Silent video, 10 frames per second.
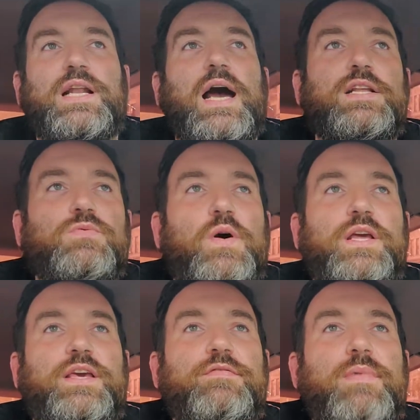And I just want
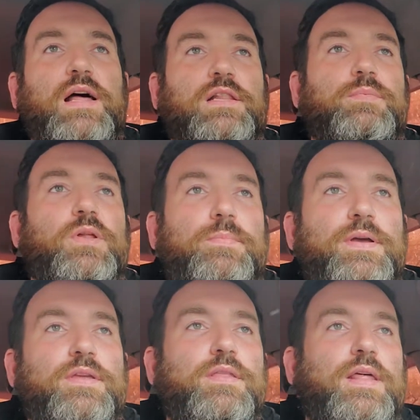to give my liberal
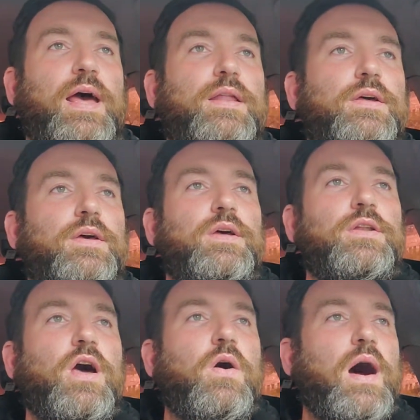opinion that,
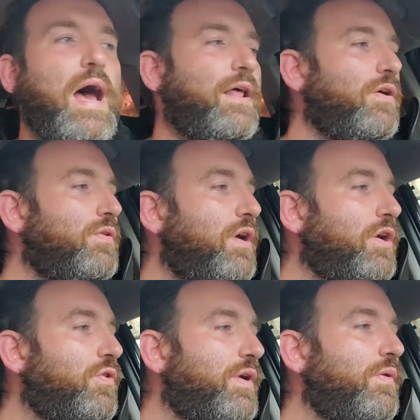no, I don't
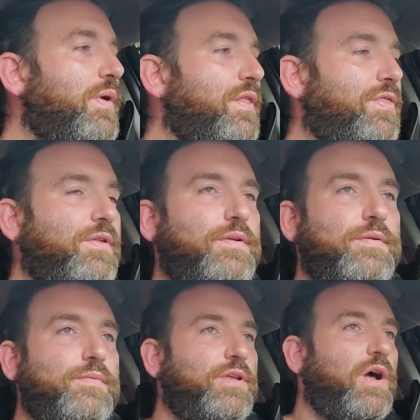agree with,
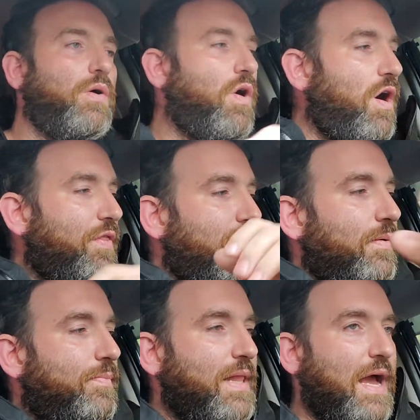all
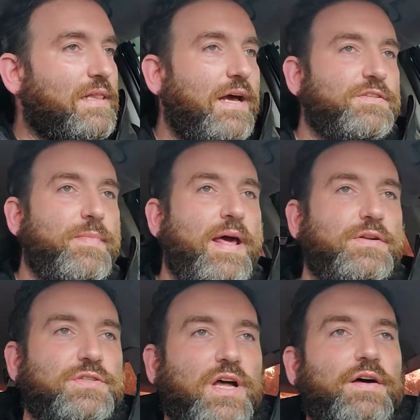the Black Lives Matter
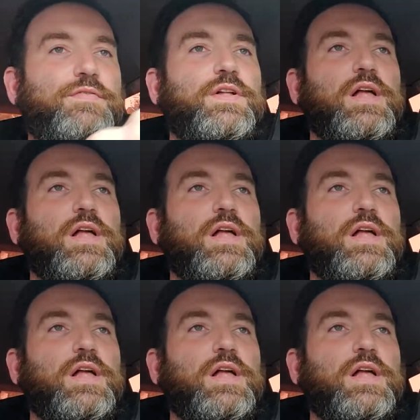stuff.